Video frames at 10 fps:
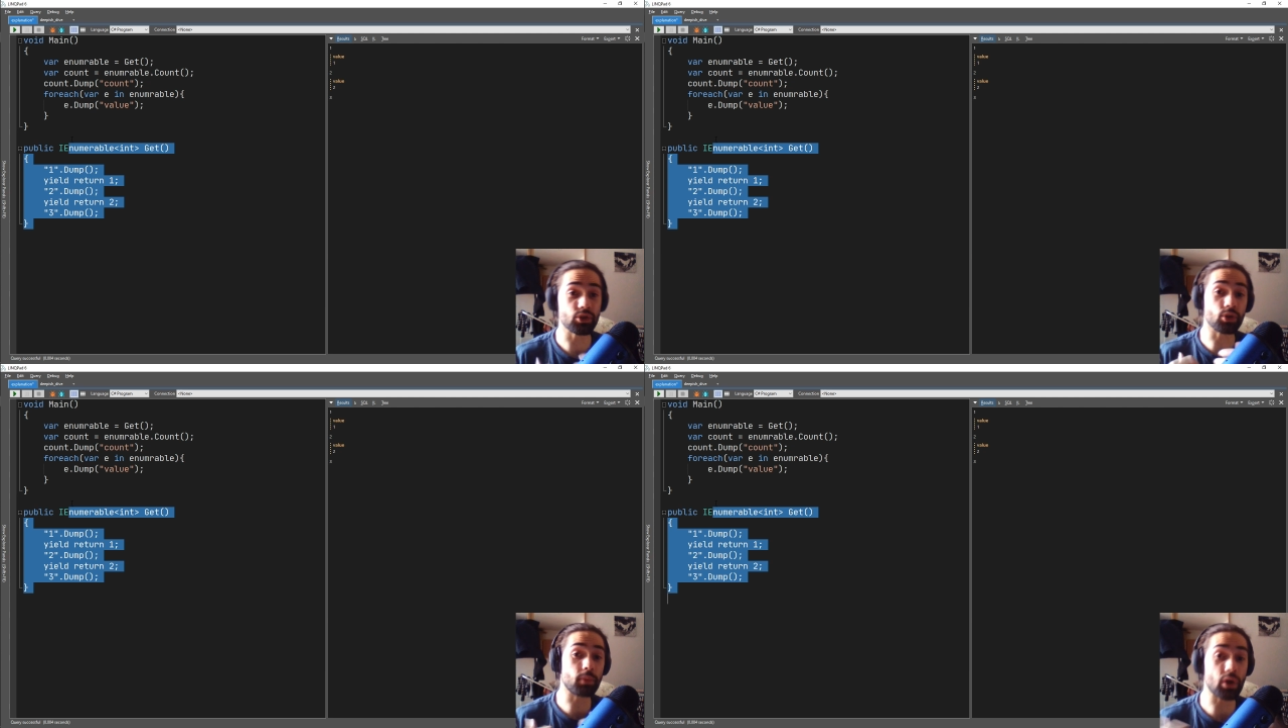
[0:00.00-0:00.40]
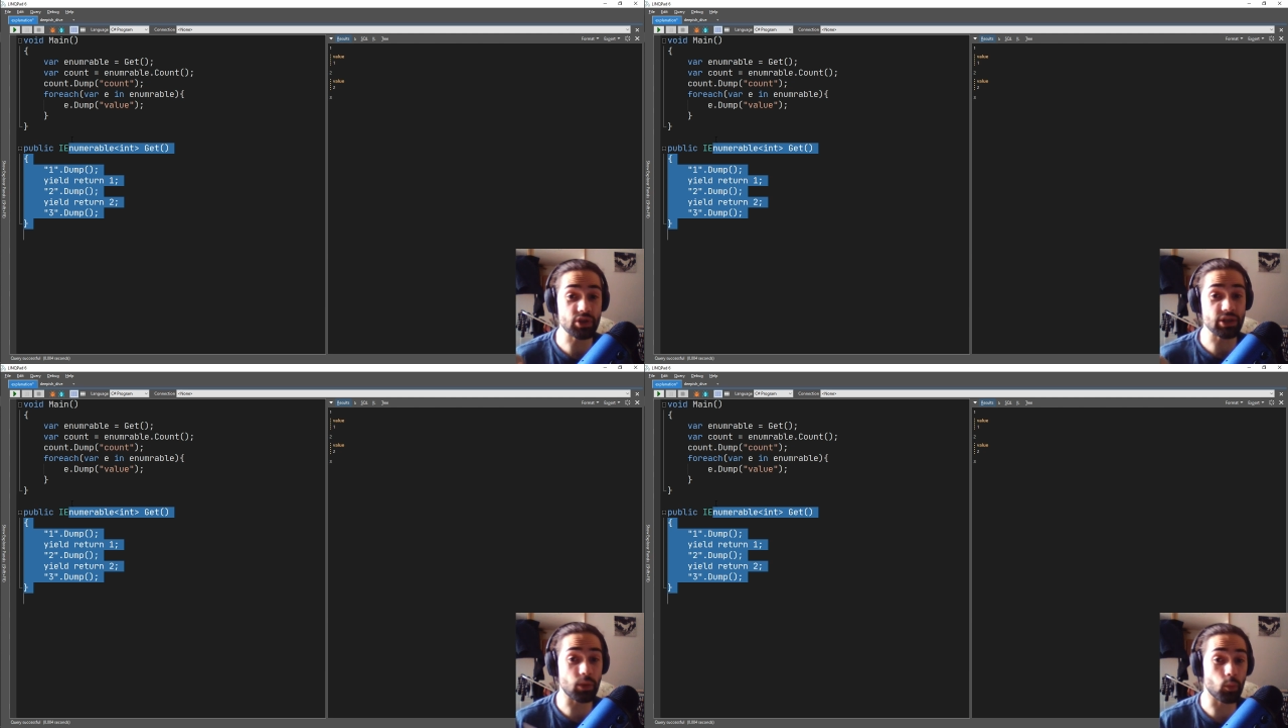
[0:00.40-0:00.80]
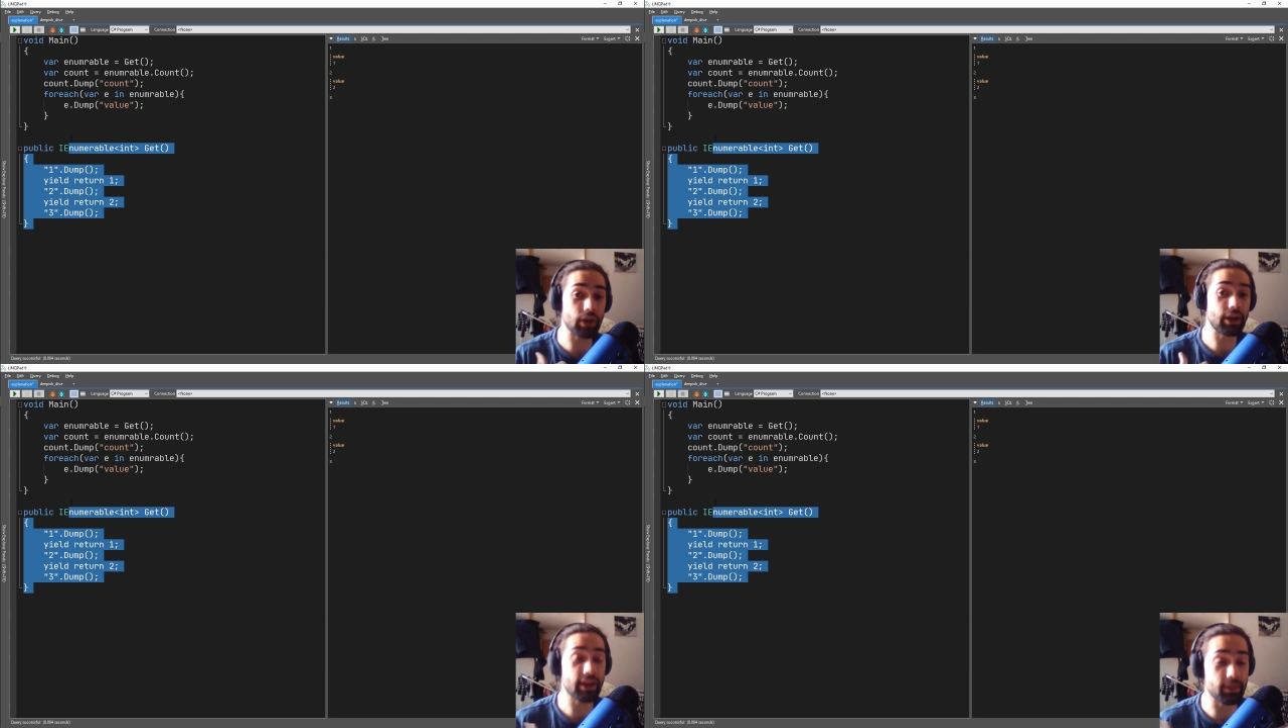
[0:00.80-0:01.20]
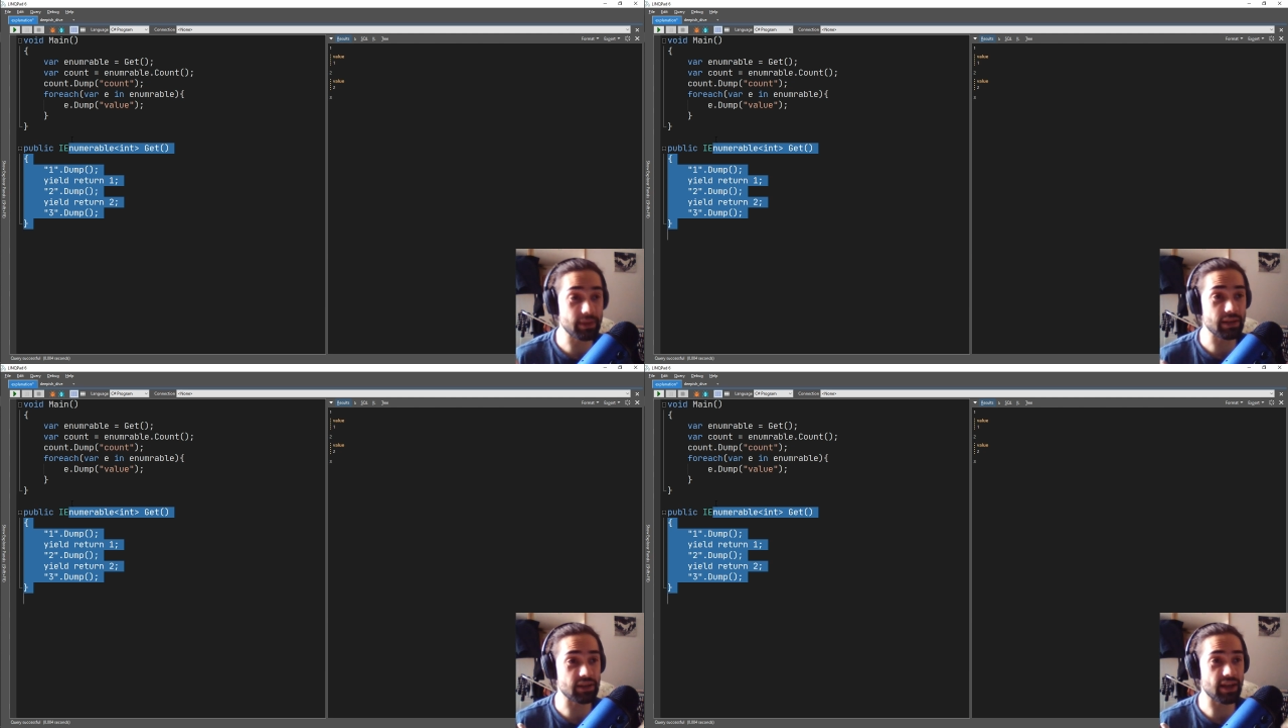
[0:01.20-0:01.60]
You're processing one item
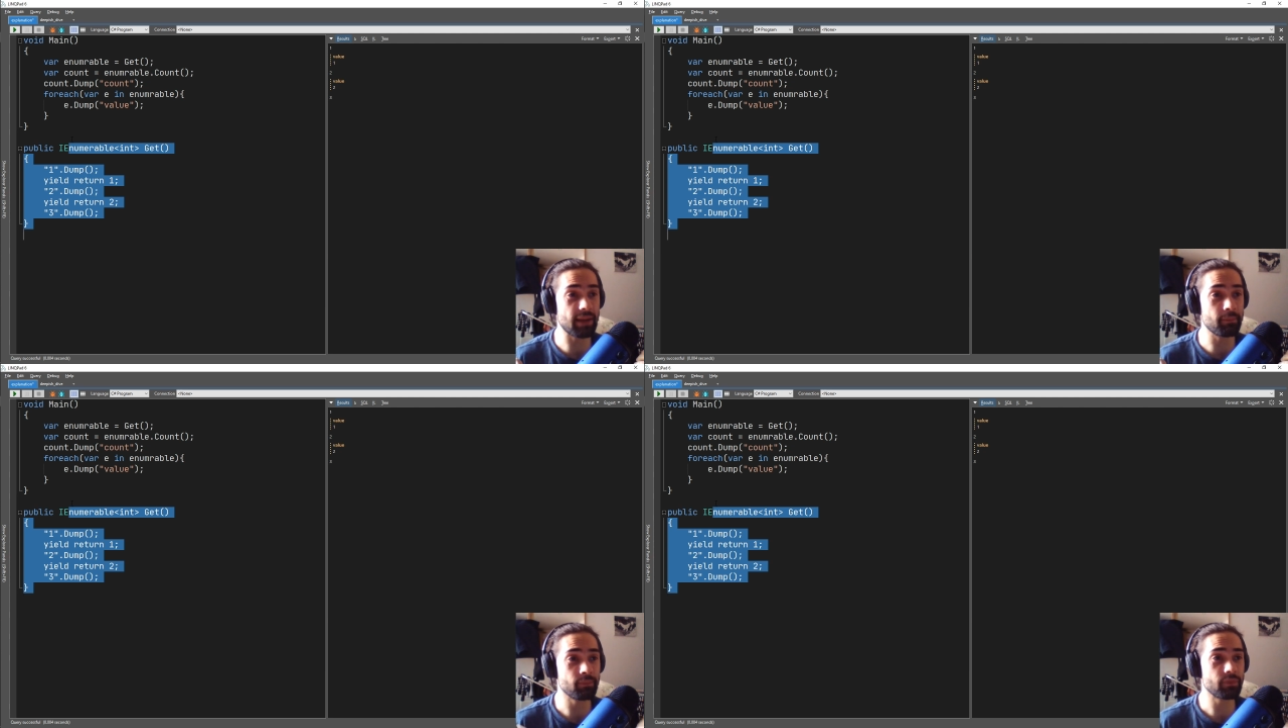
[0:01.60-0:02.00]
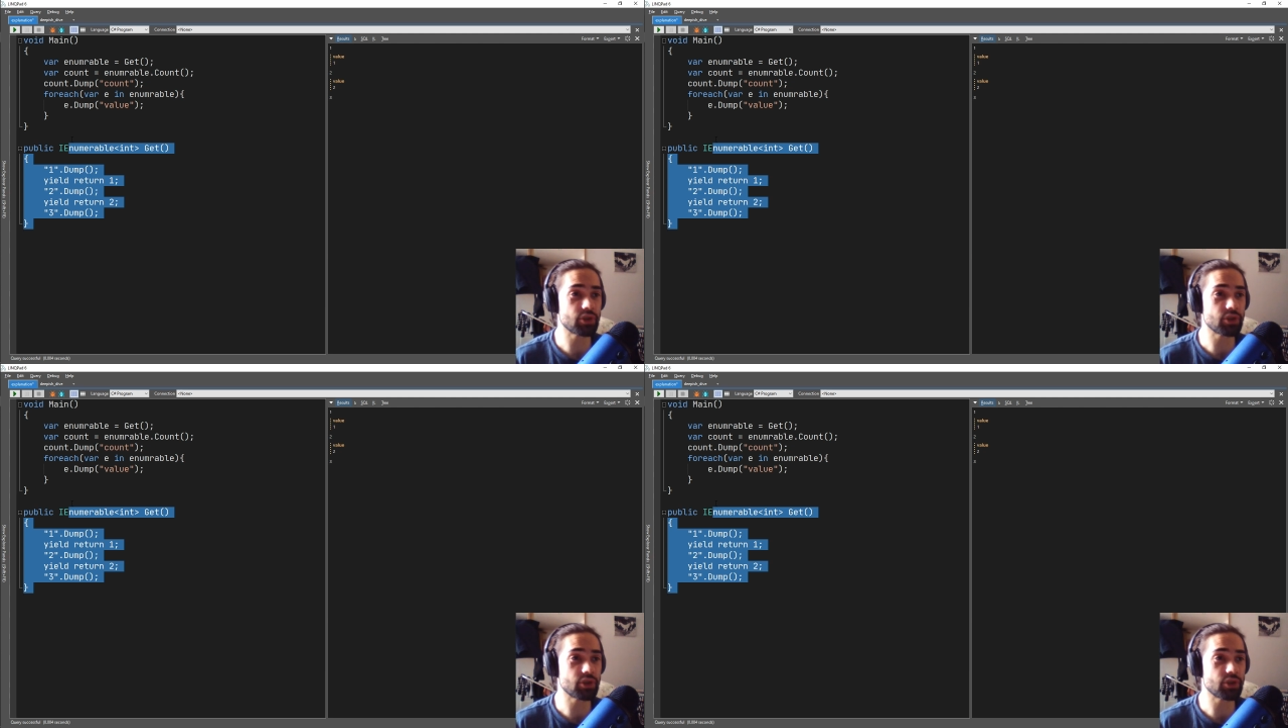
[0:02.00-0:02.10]
at a time.